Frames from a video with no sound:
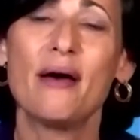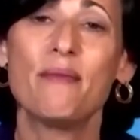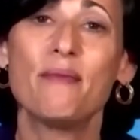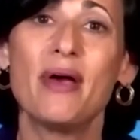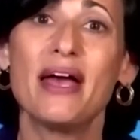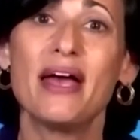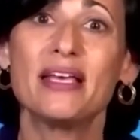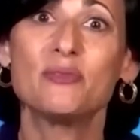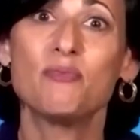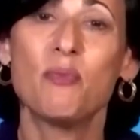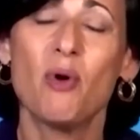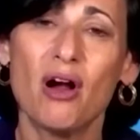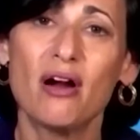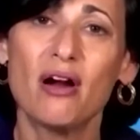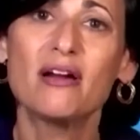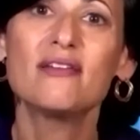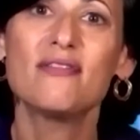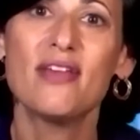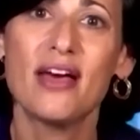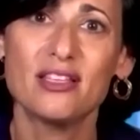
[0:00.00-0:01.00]
as part
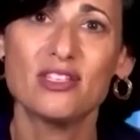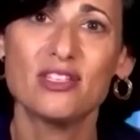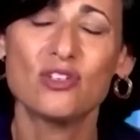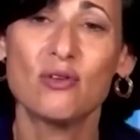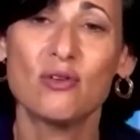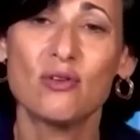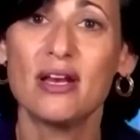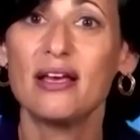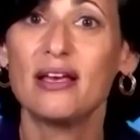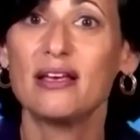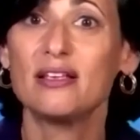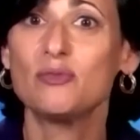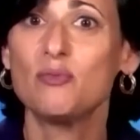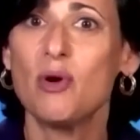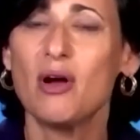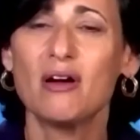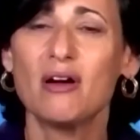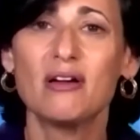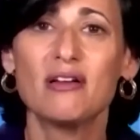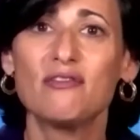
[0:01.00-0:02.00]
of that screening, as
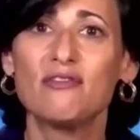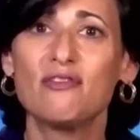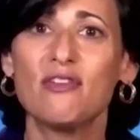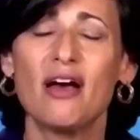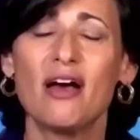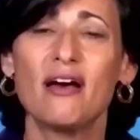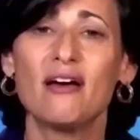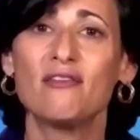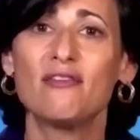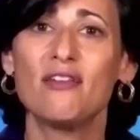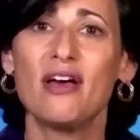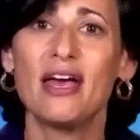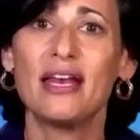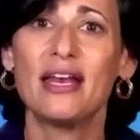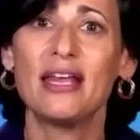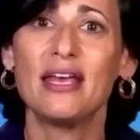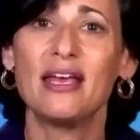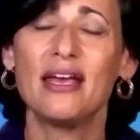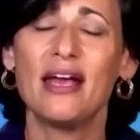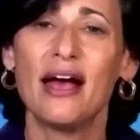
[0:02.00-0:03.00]
part of
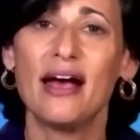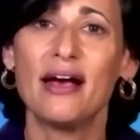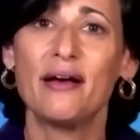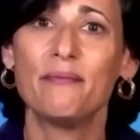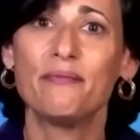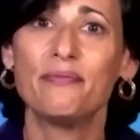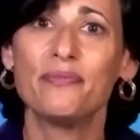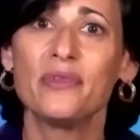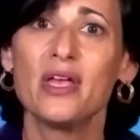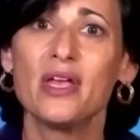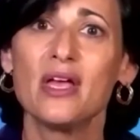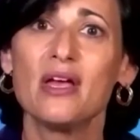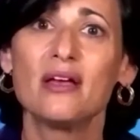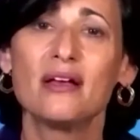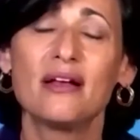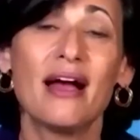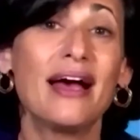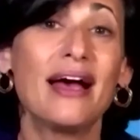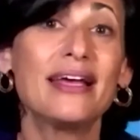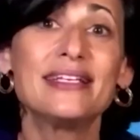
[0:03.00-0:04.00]
any
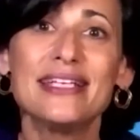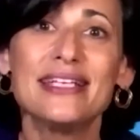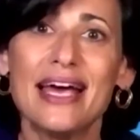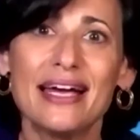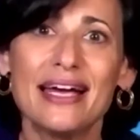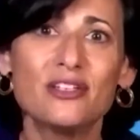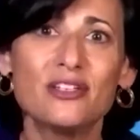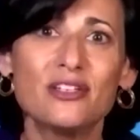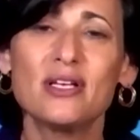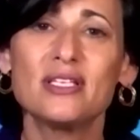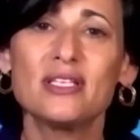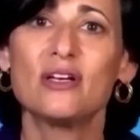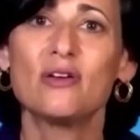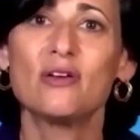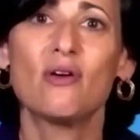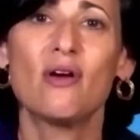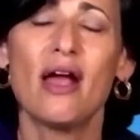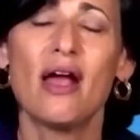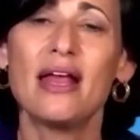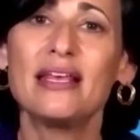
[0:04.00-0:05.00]
contact tracing
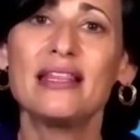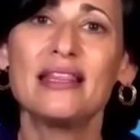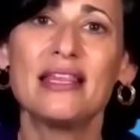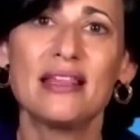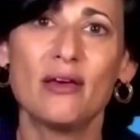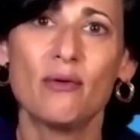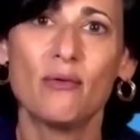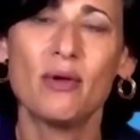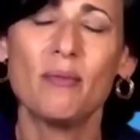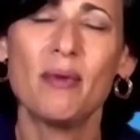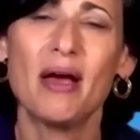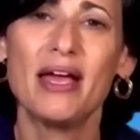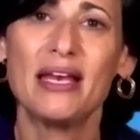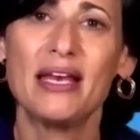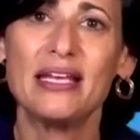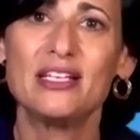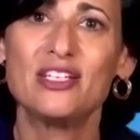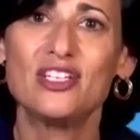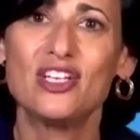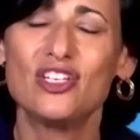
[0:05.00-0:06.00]
or anything that we might
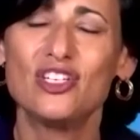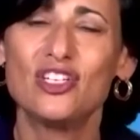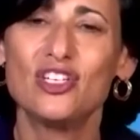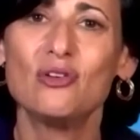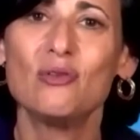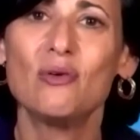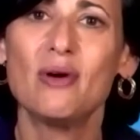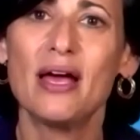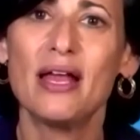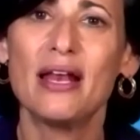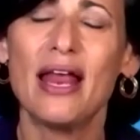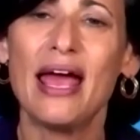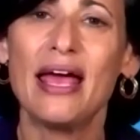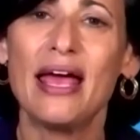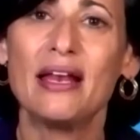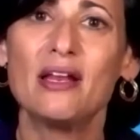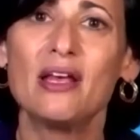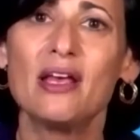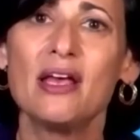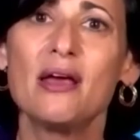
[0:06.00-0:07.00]
need to do,
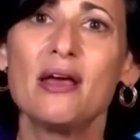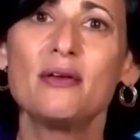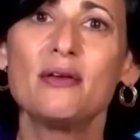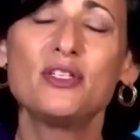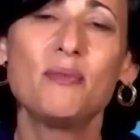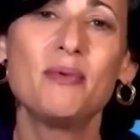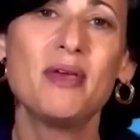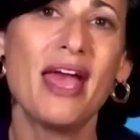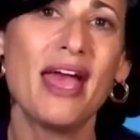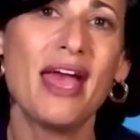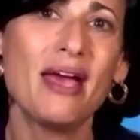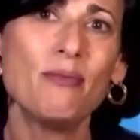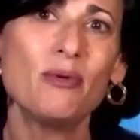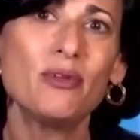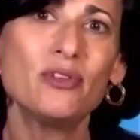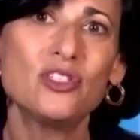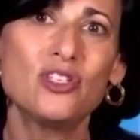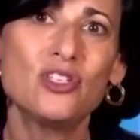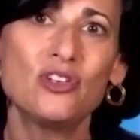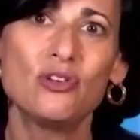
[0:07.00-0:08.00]
and to be able
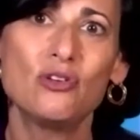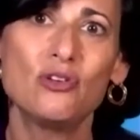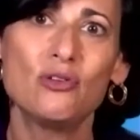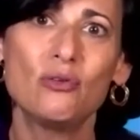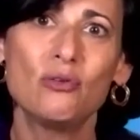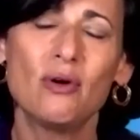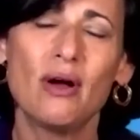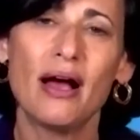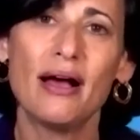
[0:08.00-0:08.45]
to